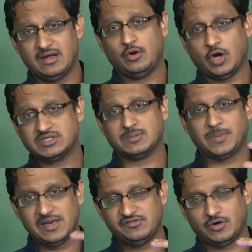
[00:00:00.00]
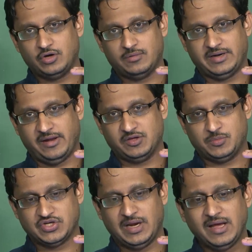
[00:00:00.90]
launch a pulse onto the
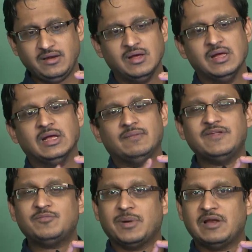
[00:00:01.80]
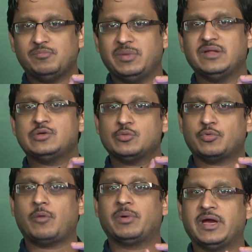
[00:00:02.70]
transmission line. This pulse begins to
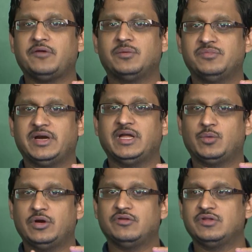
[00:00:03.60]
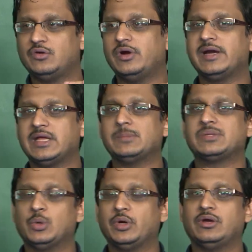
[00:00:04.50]
propagate from Z equal to 0 and keeps
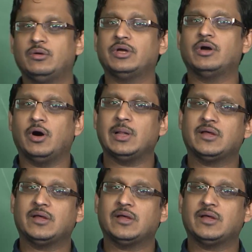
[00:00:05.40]
going all